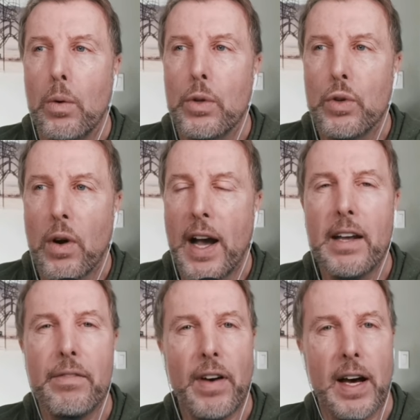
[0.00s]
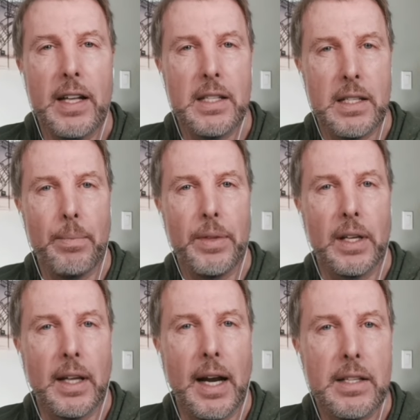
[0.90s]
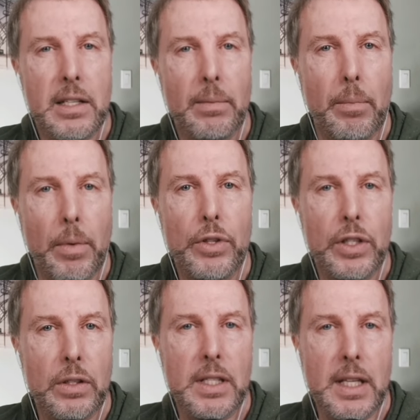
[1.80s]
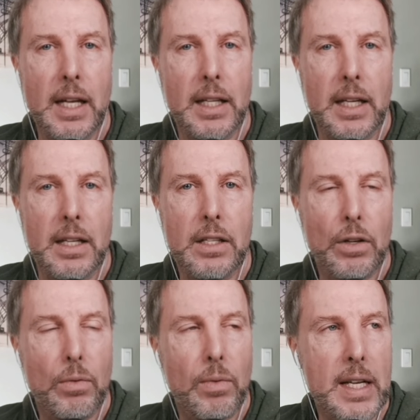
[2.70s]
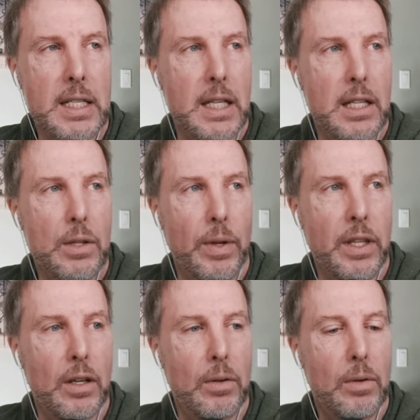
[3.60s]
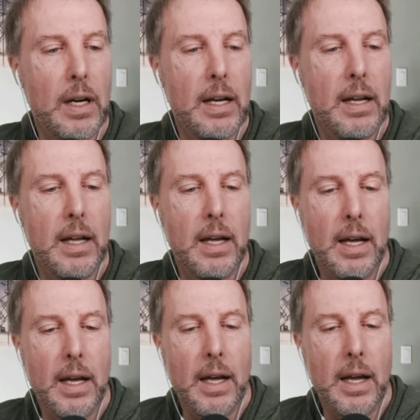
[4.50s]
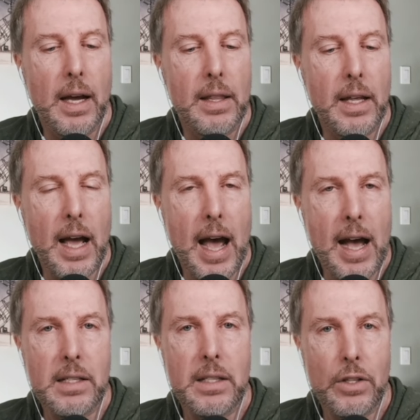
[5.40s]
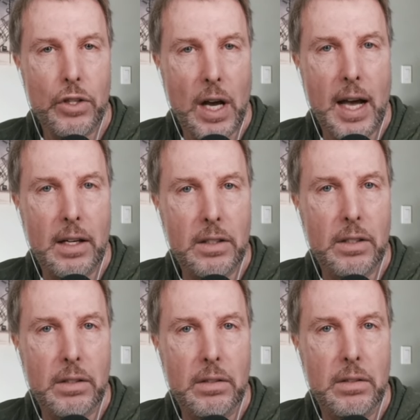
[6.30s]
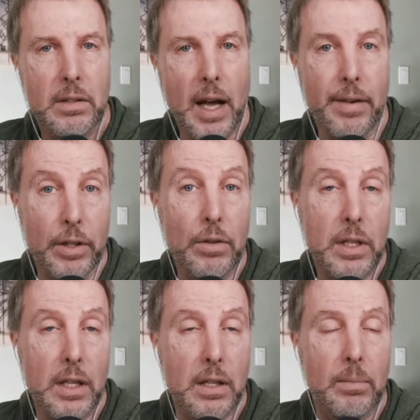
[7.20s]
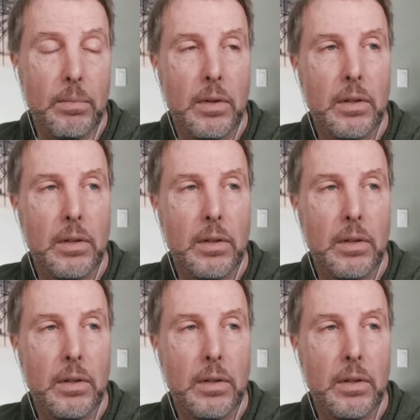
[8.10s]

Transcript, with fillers: try and find something that has some emotional salience or resonance with you. And then ask the child after you see them,